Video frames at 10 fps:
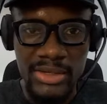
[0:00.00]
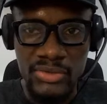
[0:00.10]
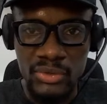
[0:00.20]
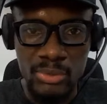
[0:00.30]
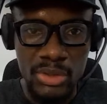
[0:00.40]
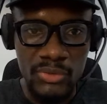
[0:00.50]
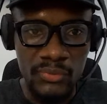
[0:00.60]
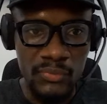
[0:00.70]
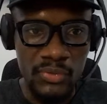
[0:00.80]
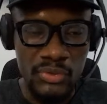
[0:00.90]
you so much
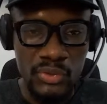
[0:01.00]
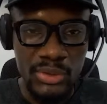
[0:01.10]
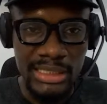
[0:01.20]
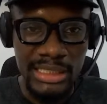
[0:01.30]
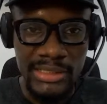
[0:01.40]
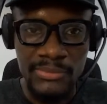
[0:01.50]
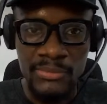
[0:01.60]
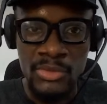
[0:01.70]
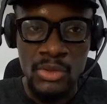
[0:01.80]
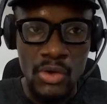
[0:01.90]
for joining in
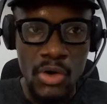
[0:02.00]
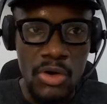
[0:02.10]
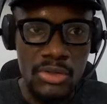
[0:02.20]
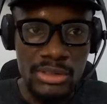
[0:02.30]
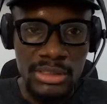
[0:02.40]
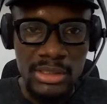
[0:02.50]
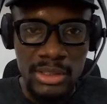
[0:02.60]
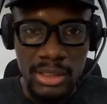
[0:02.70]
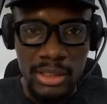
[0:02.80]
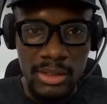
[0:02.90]
on
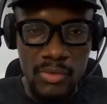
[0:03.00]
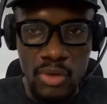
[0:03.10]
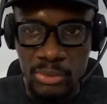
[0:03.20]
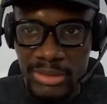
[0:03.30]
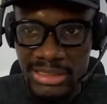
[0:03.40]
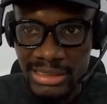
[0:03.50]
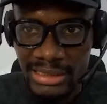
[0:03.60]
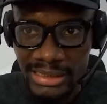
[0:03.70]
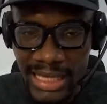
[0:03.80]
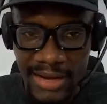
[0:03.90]
WordPress
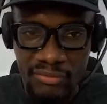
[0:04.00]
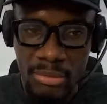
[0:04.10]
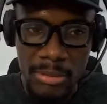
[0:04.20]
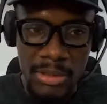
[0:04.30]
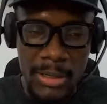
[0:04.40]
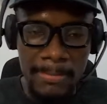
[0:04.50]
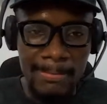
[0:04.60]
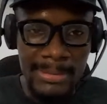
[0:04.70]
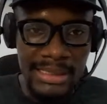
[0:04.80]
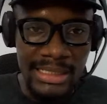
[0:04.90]
Live. Remember,
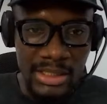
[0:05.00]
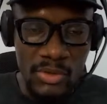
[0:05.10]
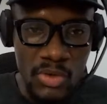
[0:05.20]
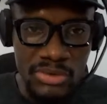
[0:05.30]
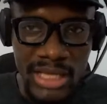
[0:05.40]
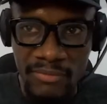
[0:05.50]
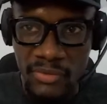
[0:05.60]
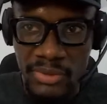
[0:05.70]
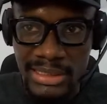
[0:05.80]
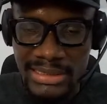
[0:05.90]
it hosts every
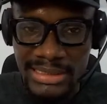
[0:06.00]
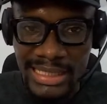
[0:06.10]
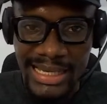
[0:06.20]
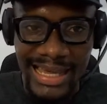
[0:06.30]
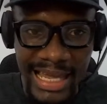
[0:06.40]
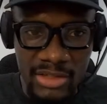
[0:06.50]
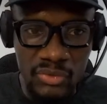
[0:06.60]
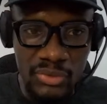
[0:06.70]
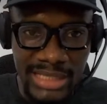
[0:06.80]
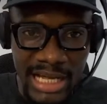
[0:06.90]
Wednesday, 8
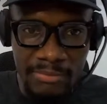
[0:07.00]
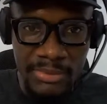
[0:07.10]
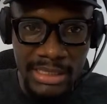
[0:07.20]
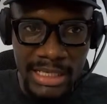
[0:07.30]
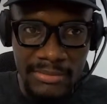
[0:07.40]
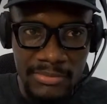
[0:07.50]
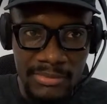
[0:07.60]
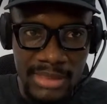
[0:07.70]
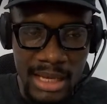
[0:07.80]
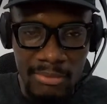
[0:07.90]
to 9 p.m.
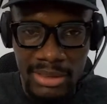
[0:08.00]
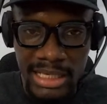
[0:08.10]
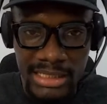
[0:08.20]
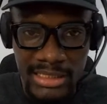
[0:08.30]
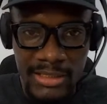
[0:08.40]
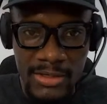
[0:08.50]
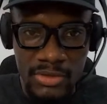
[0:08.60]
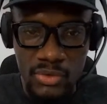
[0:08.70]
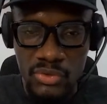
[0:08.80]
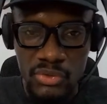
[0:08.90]
I'm glad
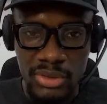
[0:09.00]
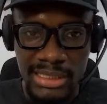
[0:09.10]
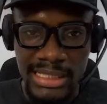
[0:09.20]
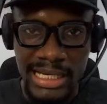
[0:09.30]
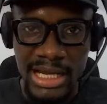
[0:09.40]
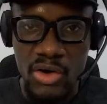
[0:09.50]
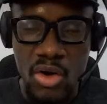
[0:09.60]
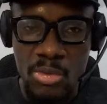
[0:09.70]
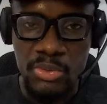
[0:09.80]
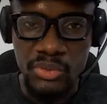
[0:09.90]
you could join in, and I
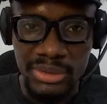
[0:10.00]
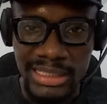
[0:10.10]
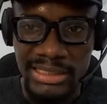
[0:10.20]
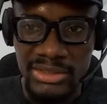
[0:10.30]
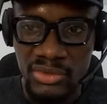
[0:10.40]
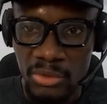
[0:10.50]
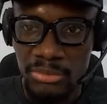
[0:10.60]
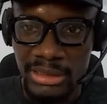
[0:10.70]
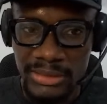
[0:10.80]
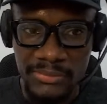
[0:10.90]
hope you learned
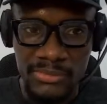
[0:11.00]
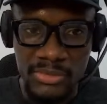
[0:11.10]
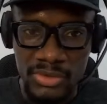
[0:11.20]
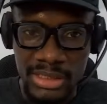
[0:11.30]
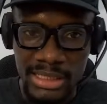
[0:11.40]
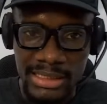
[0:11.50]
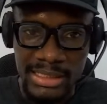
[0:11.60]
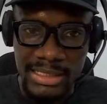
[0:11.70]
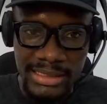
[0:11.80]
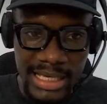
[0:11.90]
something today.
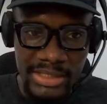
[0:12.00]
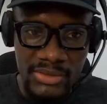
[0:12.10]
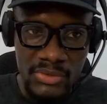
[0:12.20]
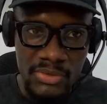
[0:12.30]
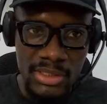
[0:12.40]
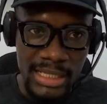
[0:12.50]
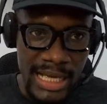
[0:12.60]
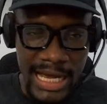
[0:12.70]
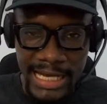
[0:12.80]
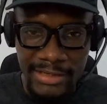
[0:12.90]
Thank you,
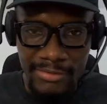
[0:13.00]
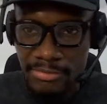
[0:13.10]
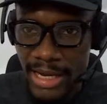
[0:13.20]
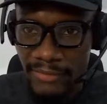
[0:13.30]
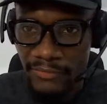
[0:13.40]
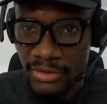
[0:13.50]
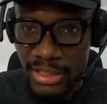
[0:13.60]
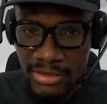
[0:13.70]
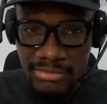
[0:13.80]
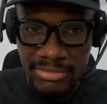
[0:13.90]
and bye for
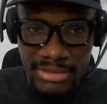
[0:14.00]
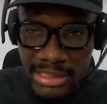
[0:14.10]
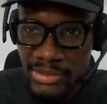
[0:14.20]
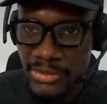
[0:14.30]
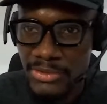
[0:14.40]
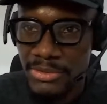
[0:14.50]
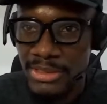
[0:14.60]
now. See you